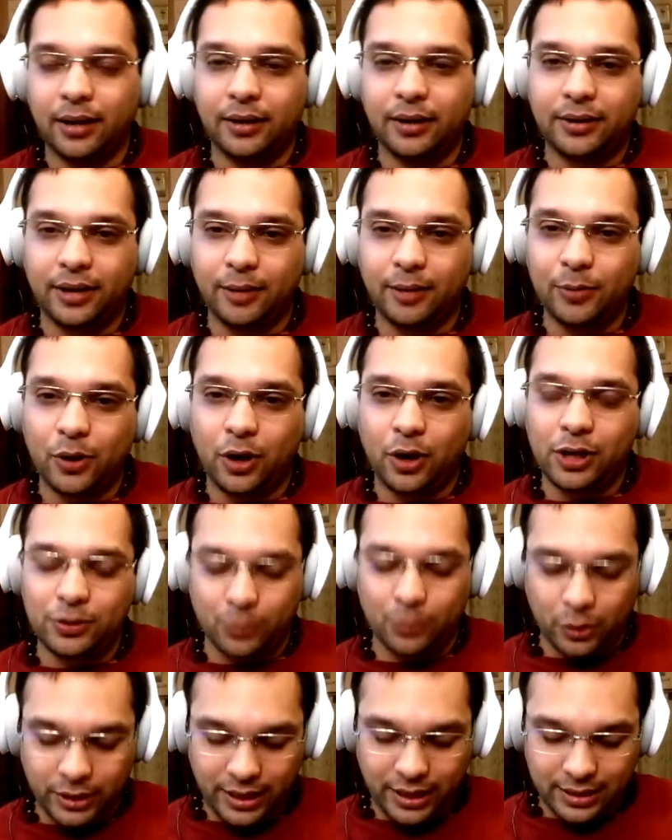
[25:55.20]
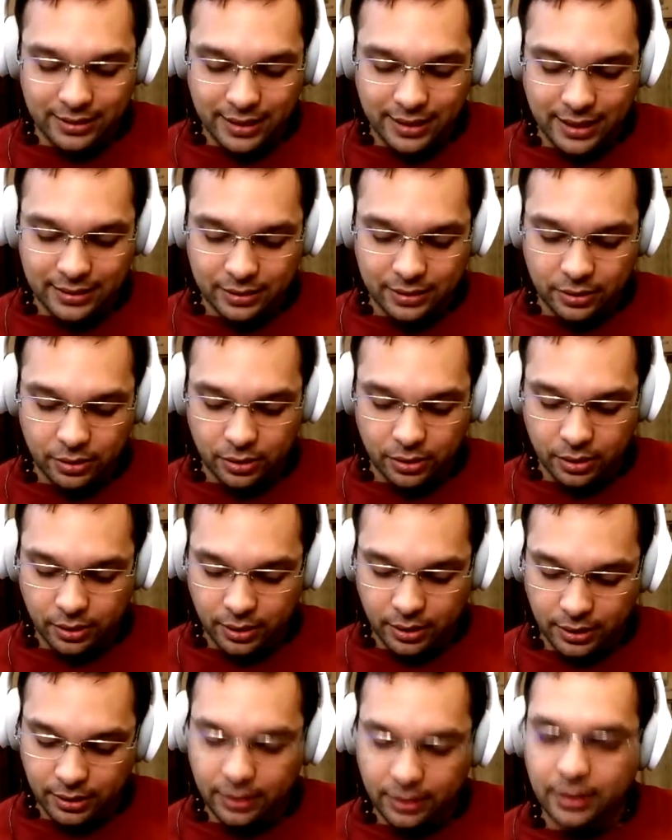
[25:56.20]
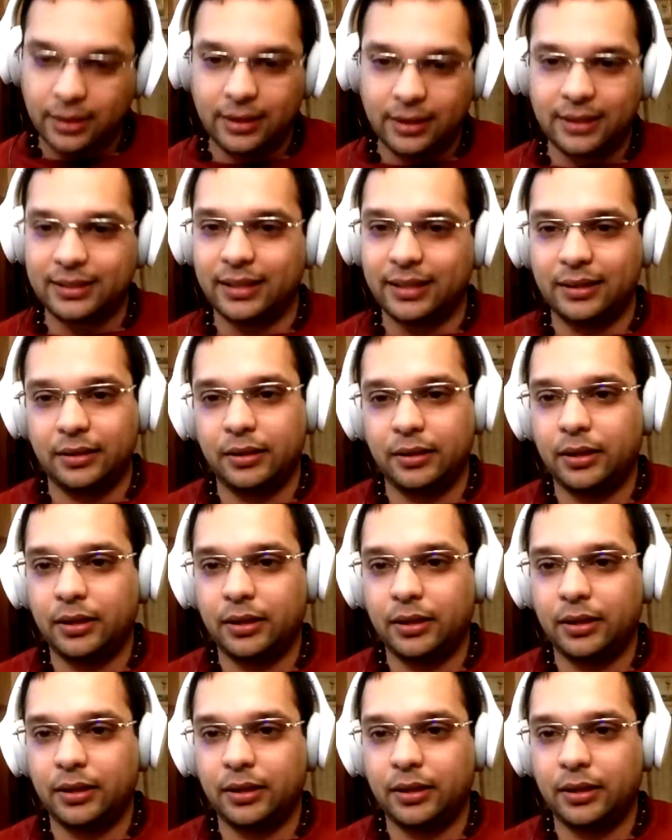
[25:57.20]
Trump calls Modi and says, listen,